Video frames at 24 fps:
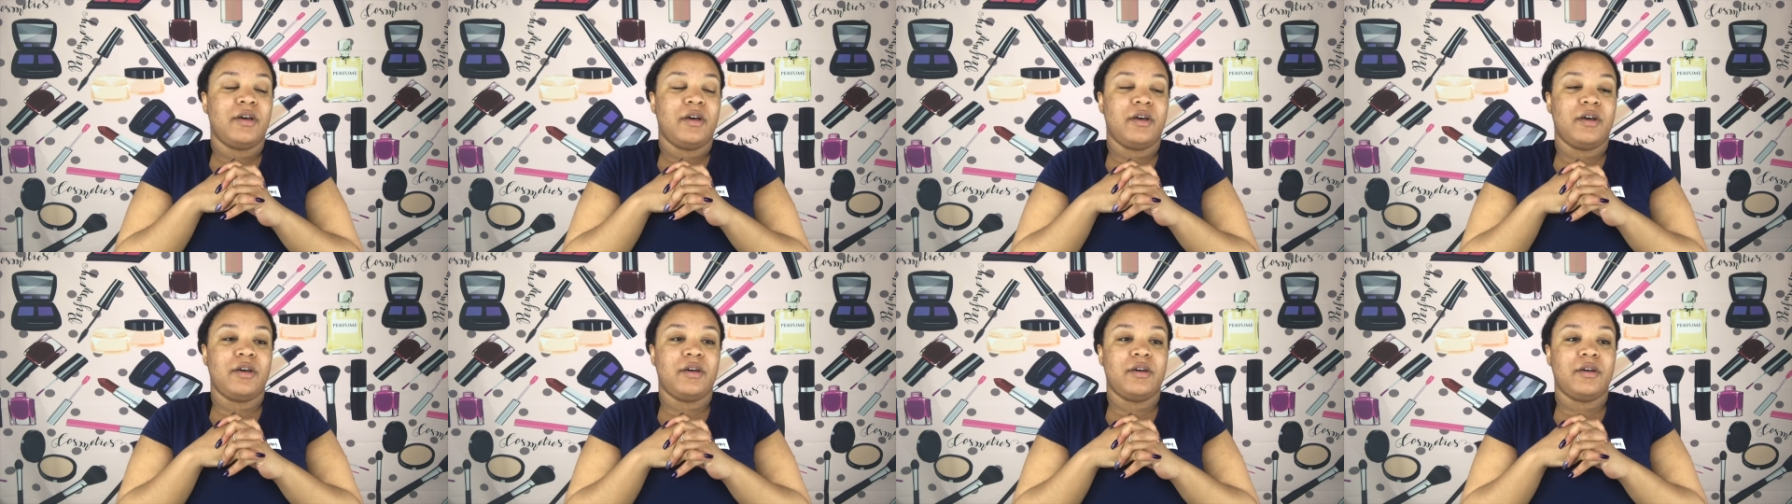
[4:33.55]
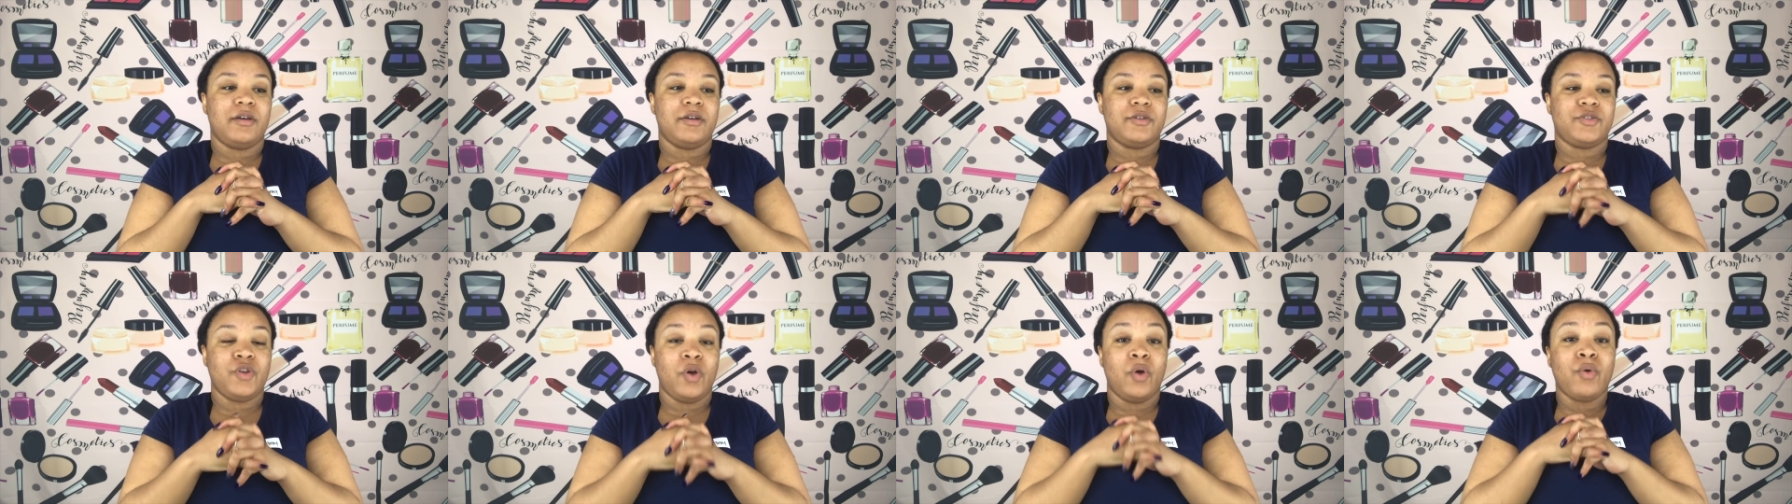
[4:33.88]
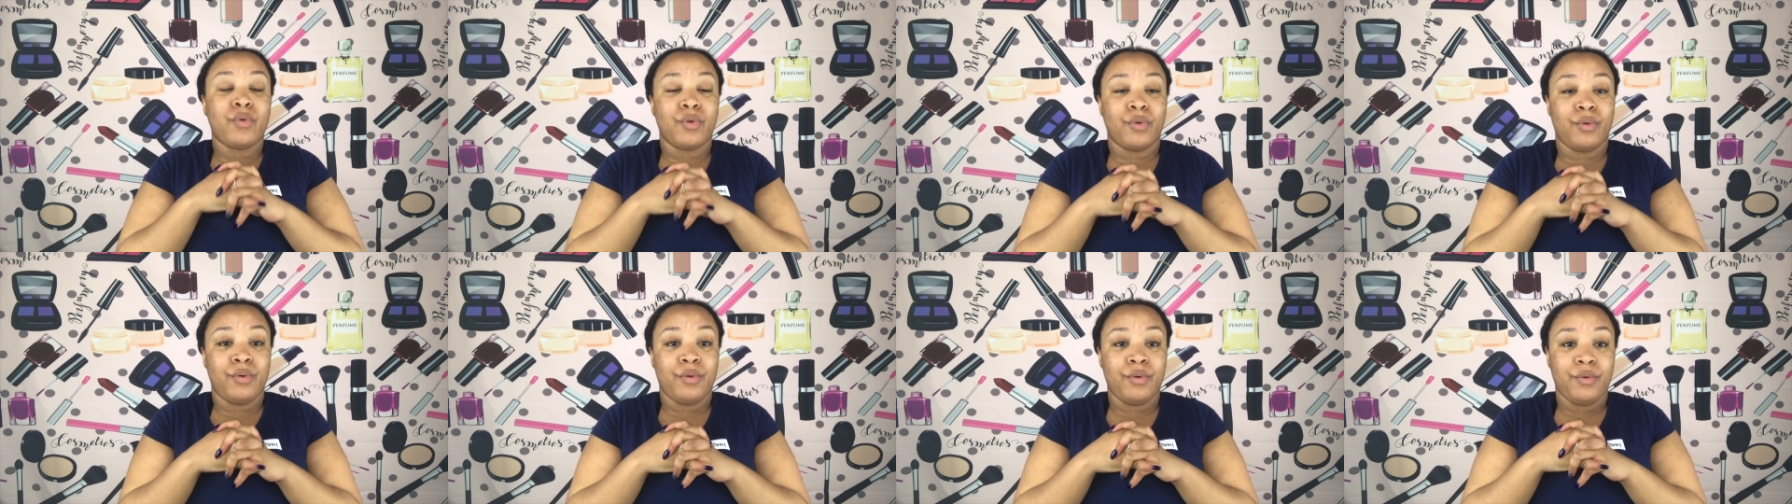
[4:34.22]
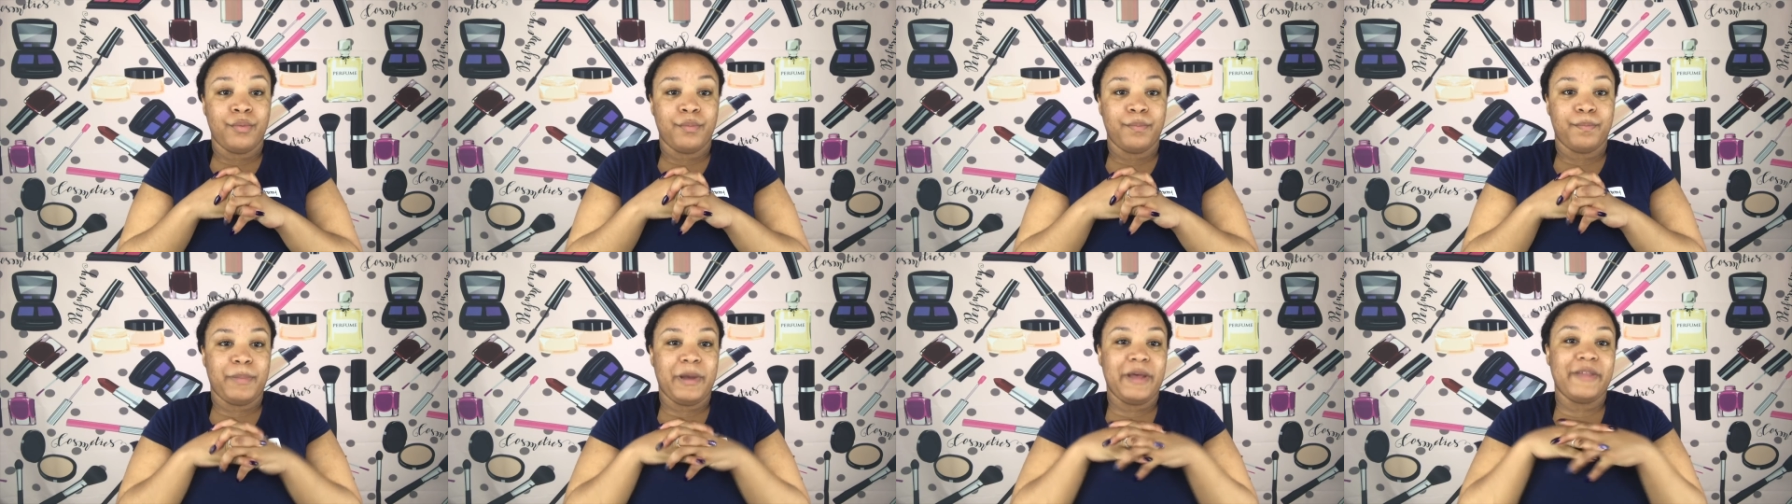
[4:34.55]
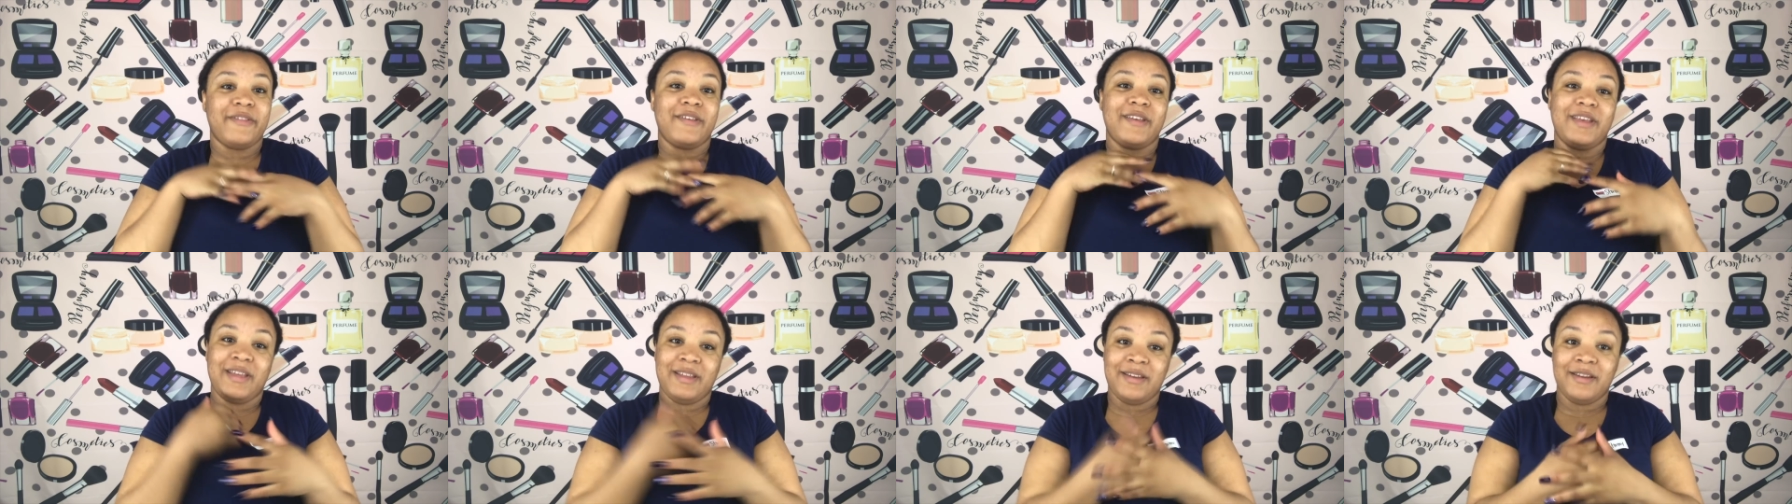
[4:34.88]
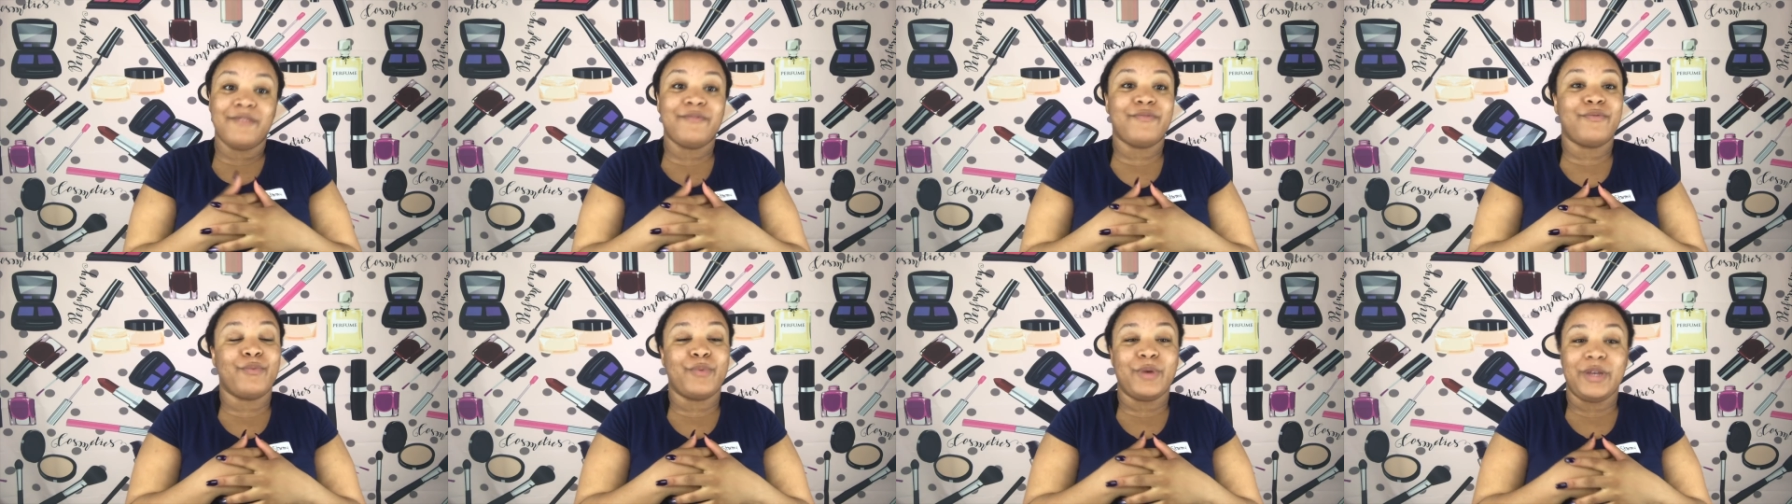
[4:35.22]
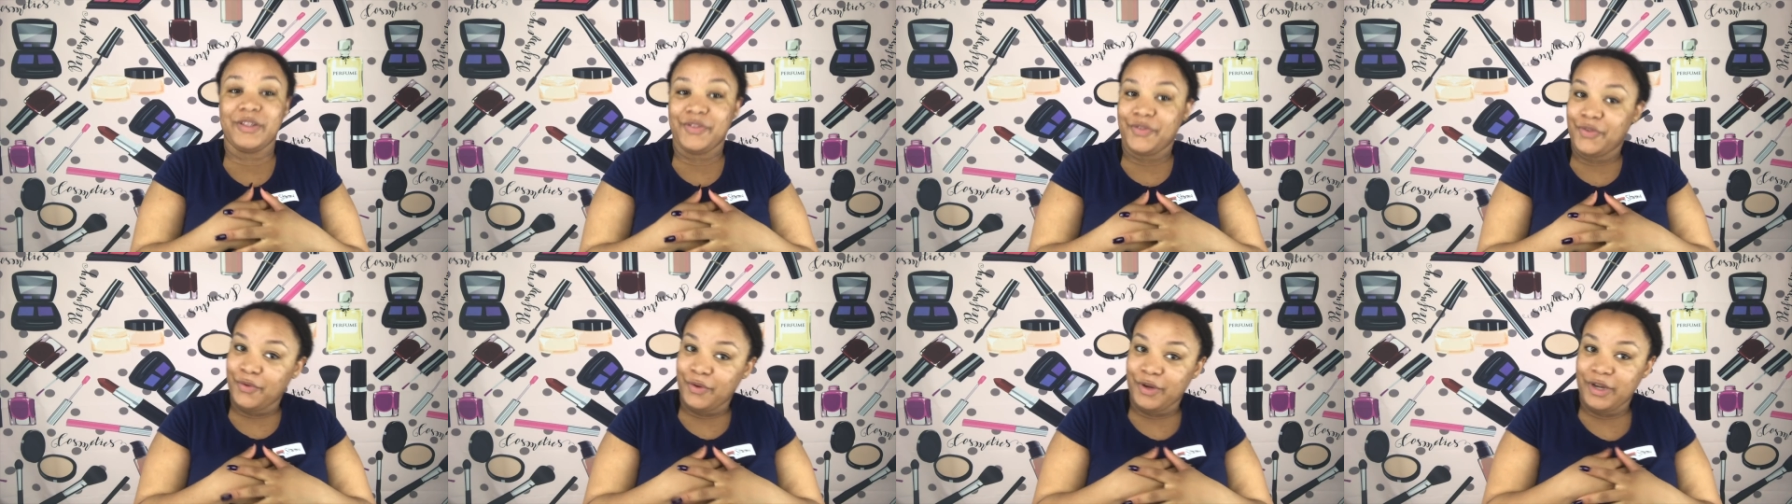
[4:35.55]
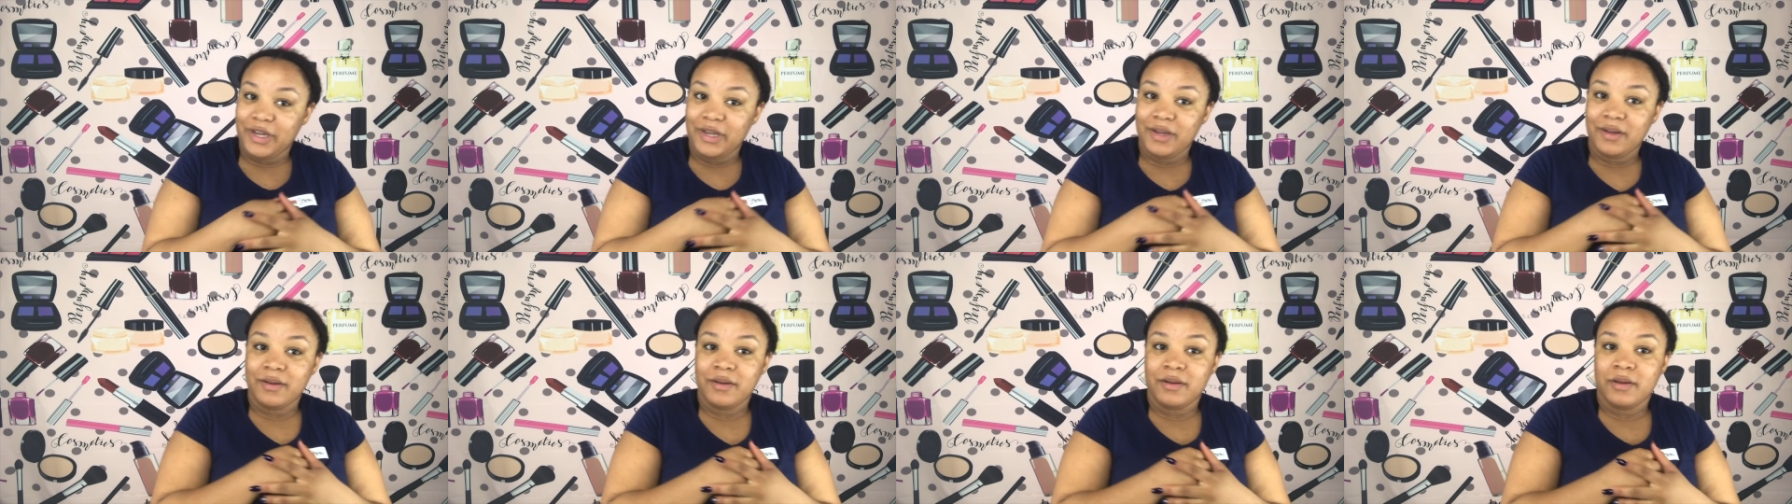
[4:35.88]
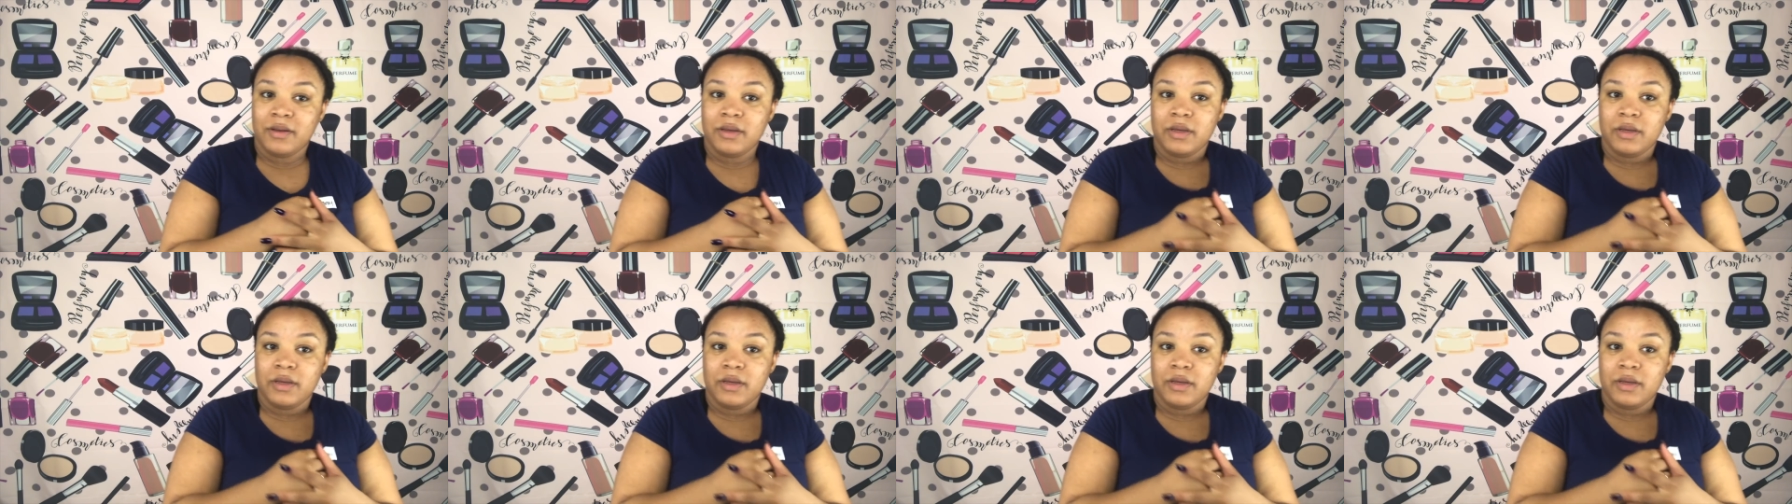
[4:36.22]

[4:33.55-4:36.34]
uh, total by the end of week three.